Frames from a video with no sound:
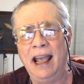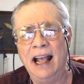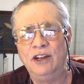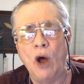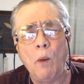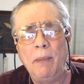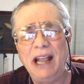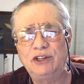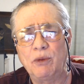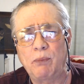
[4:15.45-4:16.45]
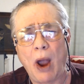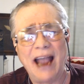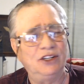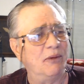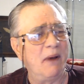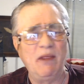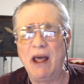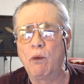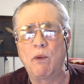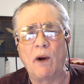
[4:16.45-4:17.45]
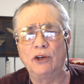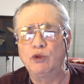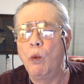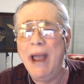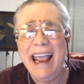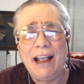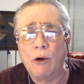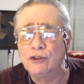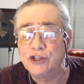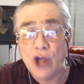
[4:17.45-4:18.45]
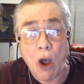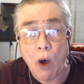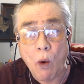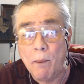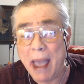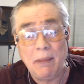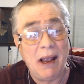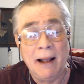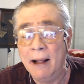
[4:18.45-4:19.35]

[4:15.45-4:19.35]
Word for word: don't be surprised if in the first week or so, maybe,